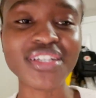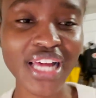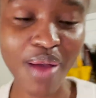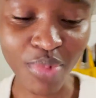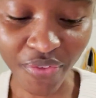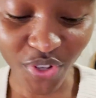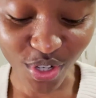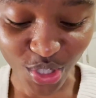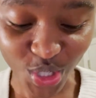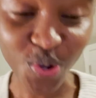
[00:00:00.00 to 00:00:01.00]
Like, I'm not even going
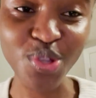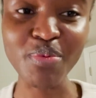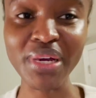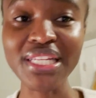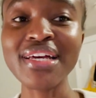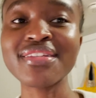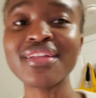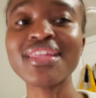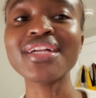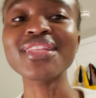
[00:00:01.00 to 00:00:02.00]
to show you my legs.
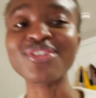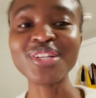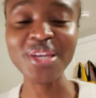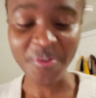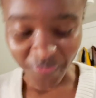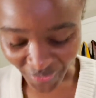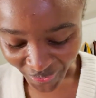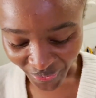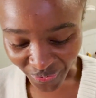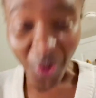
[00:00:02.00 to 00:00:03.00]
Like, they are literally
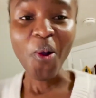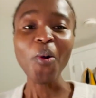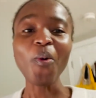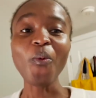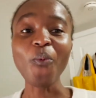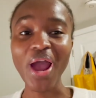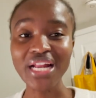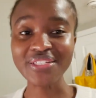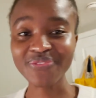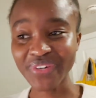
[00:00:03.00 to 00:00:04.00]
white
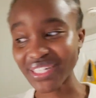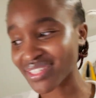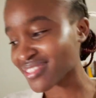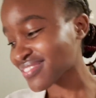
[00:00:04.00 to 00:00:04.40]
as fuck.